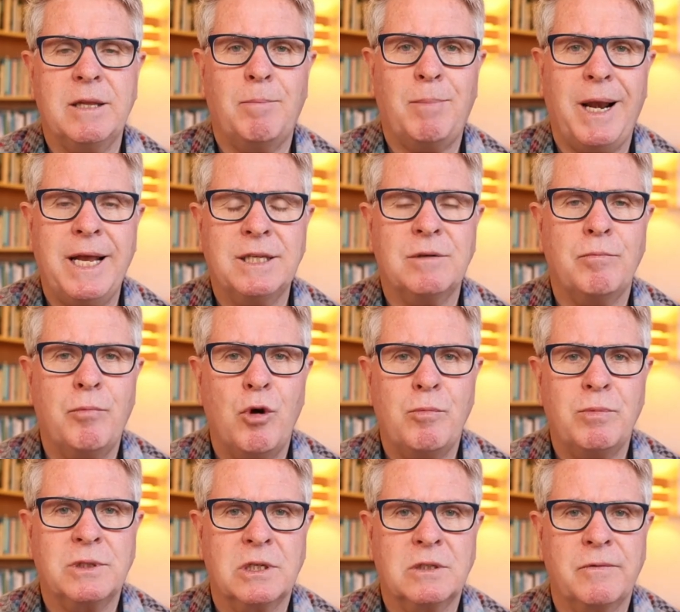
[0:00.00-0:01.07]
in the plans and
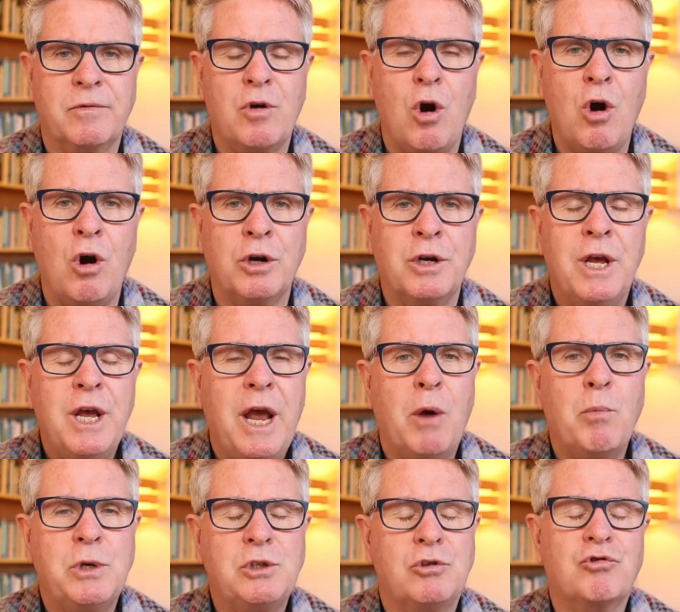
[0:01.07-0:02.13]
purposes of God,
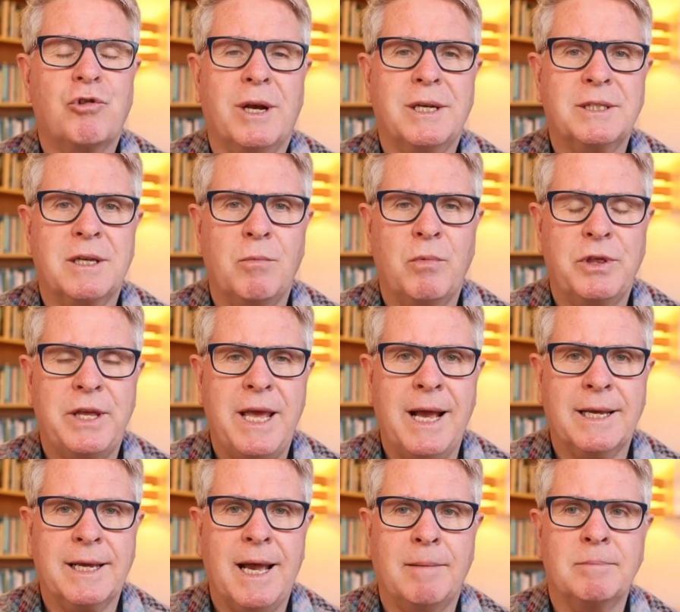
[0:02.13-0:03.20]
and we should trust Him with the
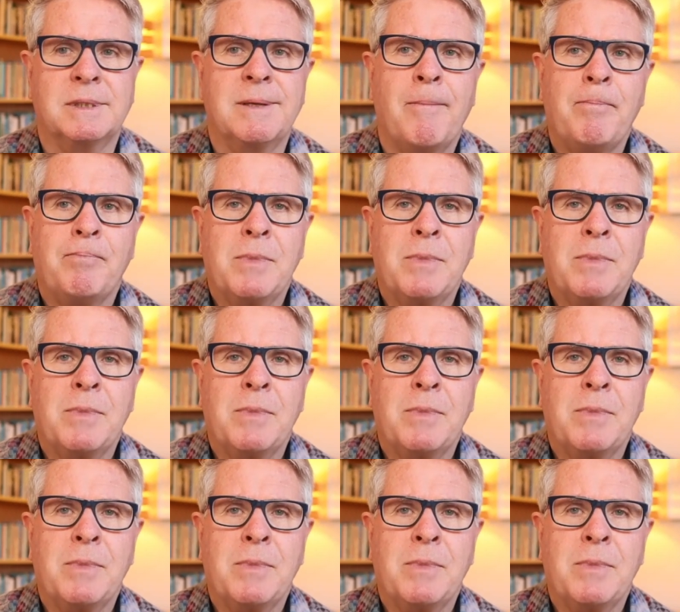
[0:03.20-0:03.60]
outcomes.